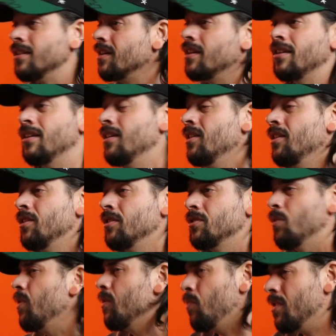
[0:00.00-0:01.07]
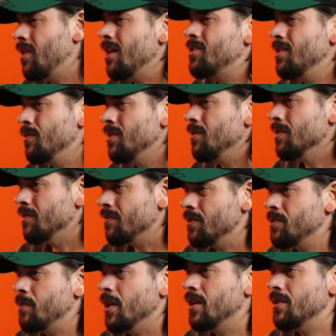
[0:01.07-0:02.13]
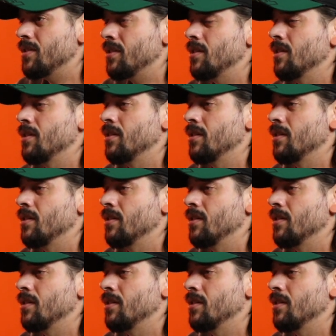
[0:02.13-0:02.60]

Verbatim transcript: Yeah. What, def- what got you into it in the first place?